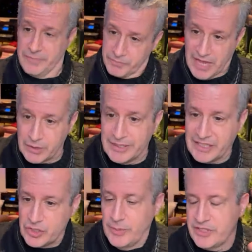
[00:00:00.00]
I don't want to get
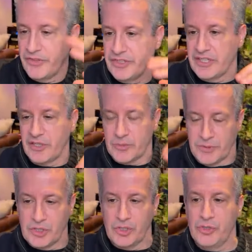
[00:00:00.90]
too much into the details, but the
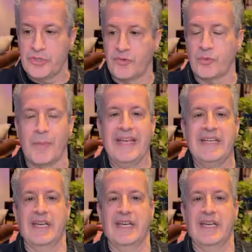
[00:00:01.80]
good news for Romania